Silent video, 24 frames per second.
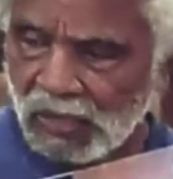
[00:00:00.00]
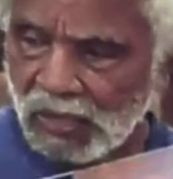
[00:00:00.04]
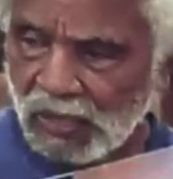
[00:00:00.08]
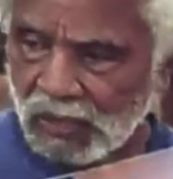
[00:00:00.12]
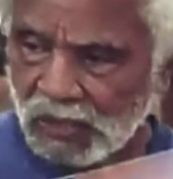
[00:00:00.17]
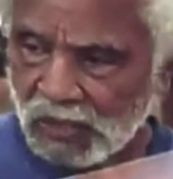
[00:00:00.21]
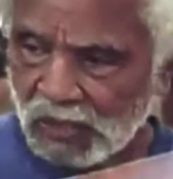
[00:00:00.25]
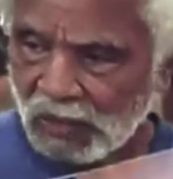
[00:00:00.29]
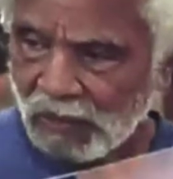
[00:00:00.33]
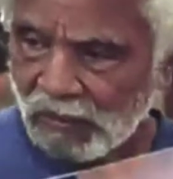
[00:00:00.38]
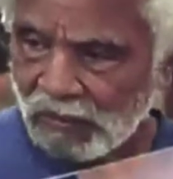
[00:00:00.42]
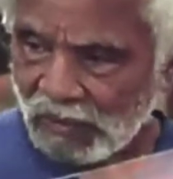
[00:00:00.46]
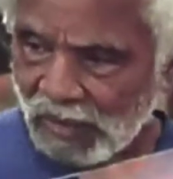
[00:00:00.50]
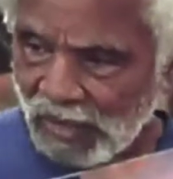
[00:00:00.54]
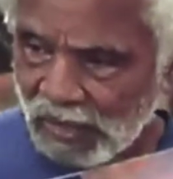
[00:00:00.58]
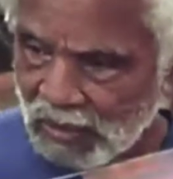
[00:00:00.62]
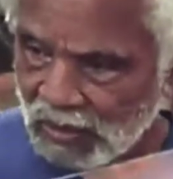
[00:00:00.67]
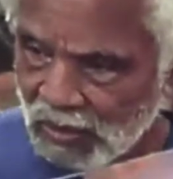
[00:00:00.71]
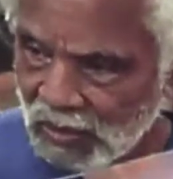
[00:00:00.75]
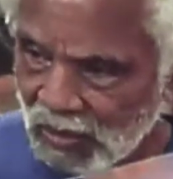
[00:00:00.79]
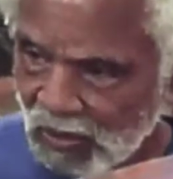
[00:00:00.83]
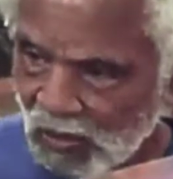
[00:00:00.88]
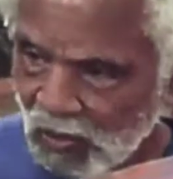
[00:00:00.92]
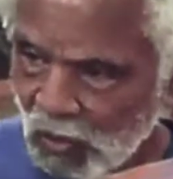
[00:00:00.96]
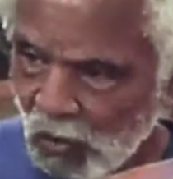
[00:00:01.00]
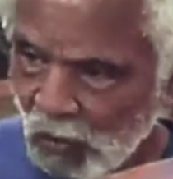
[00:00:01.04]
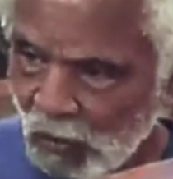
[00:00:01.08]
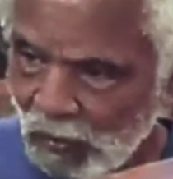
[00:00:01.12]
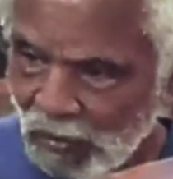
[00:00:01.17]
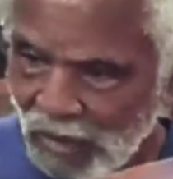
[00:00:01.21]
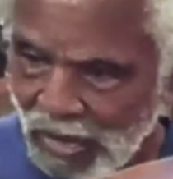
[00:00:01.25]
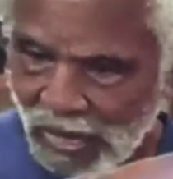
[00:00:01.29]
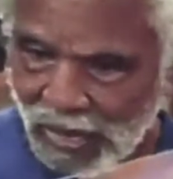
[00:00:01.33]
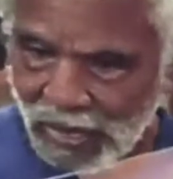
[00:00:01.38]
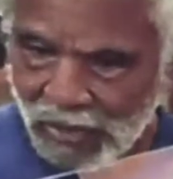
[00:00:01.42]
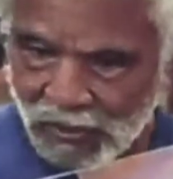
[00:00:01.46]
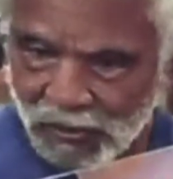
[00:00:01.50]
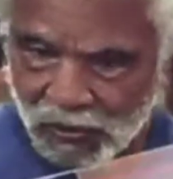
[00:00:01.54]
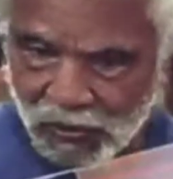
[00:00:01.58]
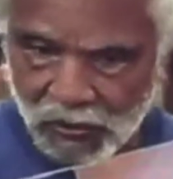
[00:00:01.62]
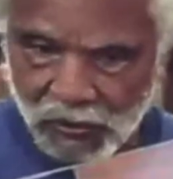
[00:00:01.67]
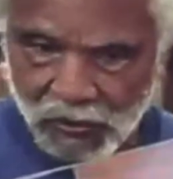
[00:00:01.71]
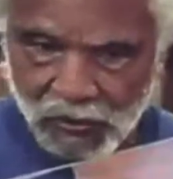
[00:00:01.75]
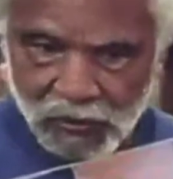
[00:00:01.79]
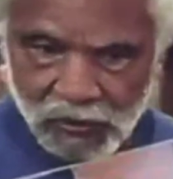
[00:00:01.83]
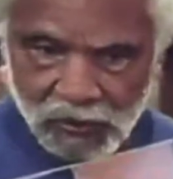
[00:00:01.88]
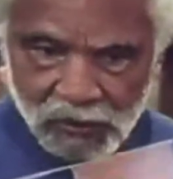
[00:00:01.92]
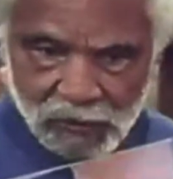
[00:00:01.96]
as somebody said, no
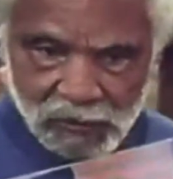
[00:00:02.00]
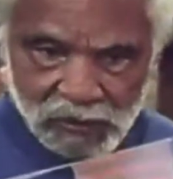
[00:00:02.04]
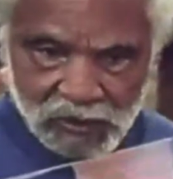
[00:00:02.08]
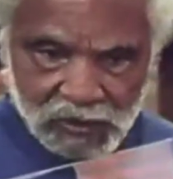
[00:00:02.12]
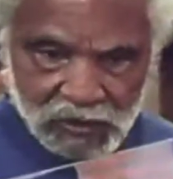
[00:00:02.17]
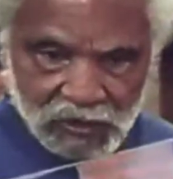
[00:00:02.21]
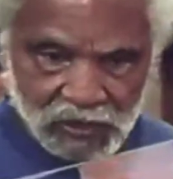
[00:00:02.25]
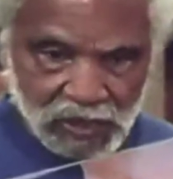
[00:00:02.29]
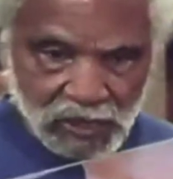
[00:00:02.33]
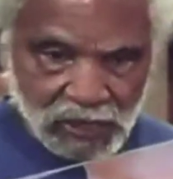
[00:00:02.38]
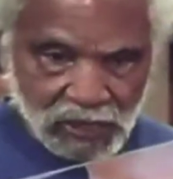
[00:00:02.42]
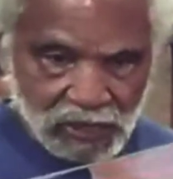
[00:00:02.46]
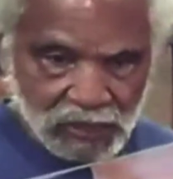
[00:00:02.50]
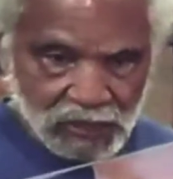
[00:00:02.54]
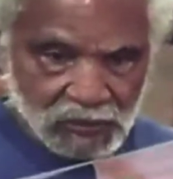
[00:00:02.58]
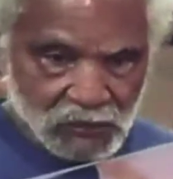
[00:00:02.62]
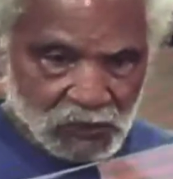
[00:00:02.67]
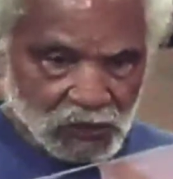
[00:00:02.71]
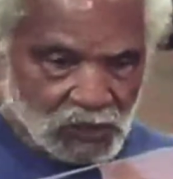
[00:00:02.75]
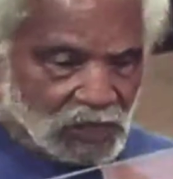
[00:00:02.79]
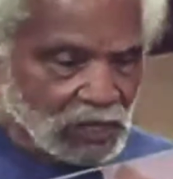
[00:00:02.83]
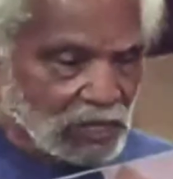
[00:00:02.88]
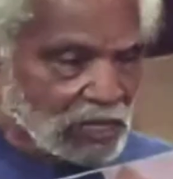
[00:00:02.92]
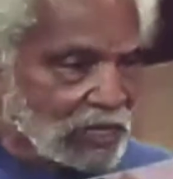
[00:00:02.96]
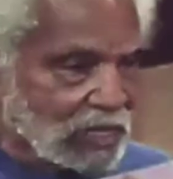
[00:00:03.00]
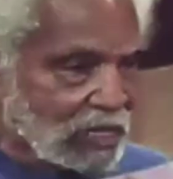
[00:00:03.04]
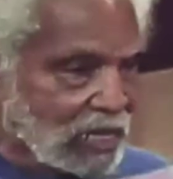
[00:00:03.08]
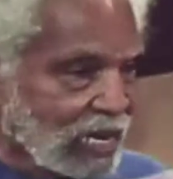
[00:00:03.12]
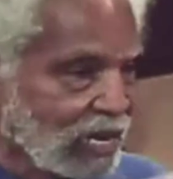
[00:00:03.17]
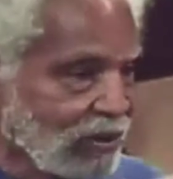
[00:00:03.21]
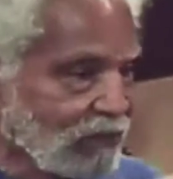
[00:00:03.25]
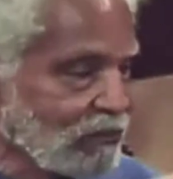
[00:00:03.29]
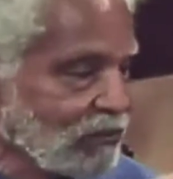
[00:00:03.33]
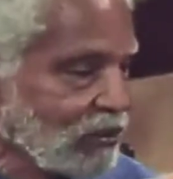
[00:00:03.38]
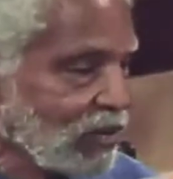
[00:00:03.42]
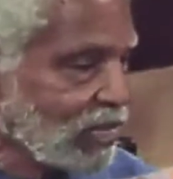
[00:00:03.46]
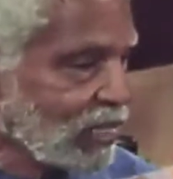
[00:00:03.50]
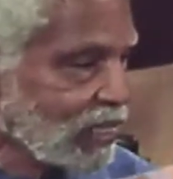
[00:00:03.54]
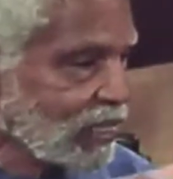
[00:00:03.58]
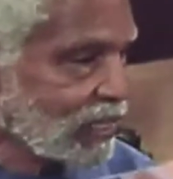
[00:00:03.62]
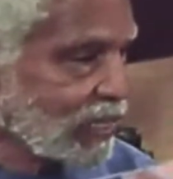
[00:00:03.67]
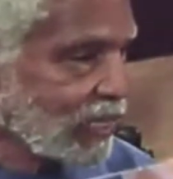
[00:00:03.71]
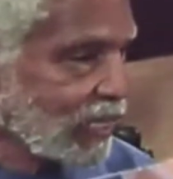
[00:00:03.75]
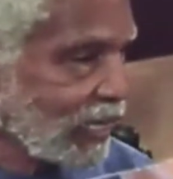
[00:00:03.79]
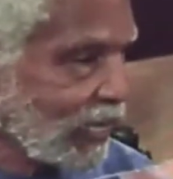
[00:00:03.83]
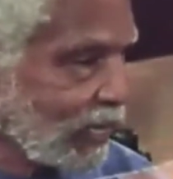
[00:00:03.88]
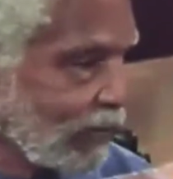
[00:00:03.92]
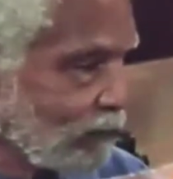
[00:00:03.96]
minds are going to be changed. I
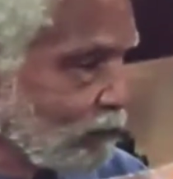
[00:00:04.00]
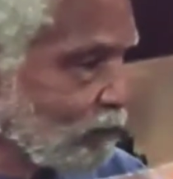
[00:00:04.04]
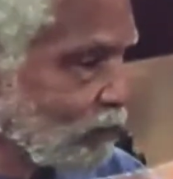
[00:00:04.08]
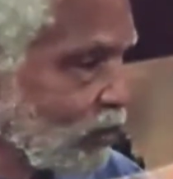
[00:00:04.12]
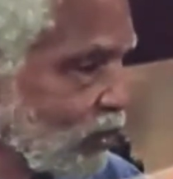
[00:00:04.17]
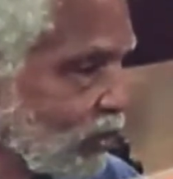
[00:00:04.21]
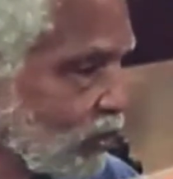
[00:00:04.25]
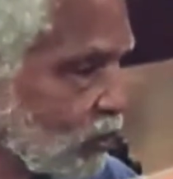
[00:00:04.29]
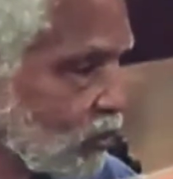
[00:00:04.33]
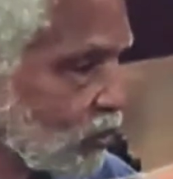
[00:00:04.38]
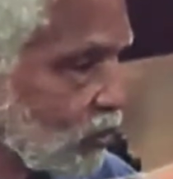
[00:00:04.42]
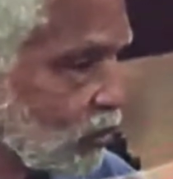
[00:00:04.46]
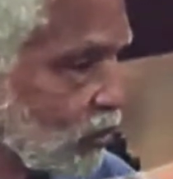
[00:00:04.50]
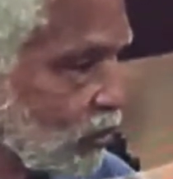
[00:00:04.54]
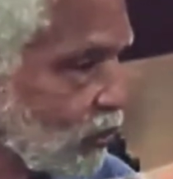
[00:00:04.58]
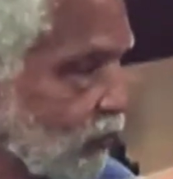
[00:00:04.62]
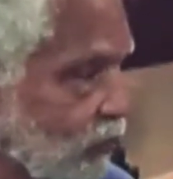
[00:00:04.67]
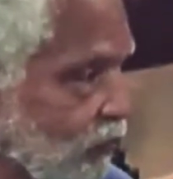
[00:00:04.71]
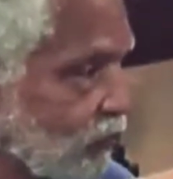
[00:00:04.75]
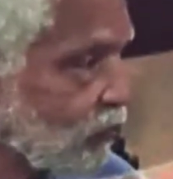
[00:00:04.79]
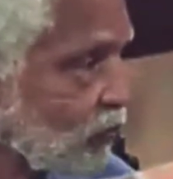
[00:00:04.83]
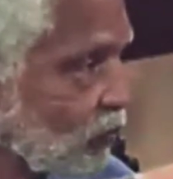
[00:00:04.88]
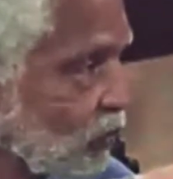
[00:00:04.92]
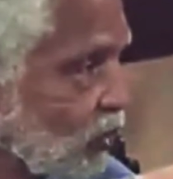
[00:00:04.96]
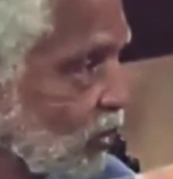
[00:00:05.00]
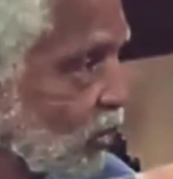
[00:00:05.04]
finally got a picture,